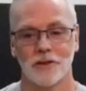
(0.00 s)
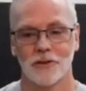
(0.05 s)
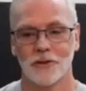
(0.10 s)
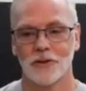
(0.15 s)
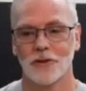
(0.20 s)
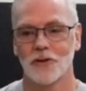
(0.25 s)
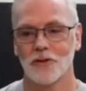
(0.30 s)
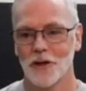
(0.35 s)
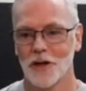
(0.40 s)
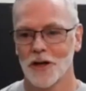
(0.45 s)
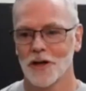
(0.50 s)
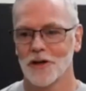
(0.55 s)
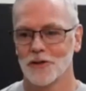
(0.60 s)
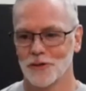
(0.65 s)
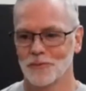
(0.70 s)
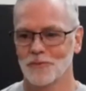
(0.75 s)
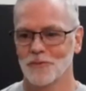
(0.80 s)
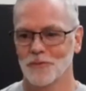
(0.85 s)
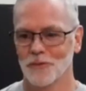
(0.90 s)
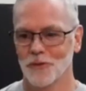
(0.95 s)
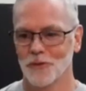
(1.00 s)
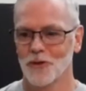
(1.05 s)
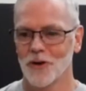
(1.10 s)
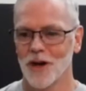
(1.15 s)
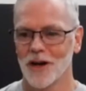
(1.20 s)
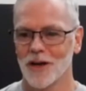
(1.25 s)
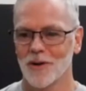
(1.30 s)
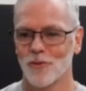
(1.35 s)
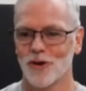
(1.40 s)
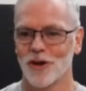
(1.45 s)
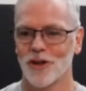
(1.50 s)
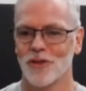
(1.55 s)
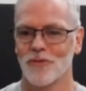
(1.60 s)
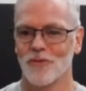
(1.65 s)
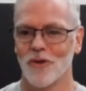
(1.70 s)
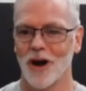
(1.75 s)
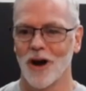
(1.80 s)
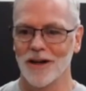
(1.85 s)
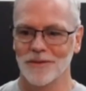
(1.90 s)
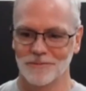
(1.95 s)
learn how to learn how to breathe
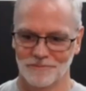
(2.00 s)
right.